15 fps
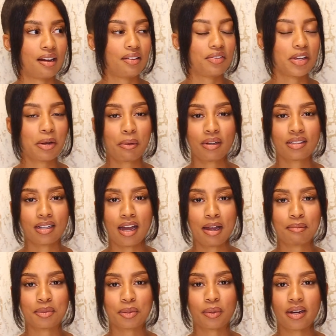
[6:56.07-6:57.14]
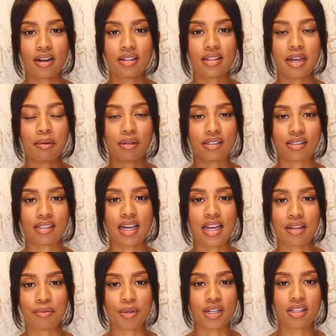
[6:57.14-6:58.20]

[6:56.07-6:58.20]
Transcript: there were times where they would say we,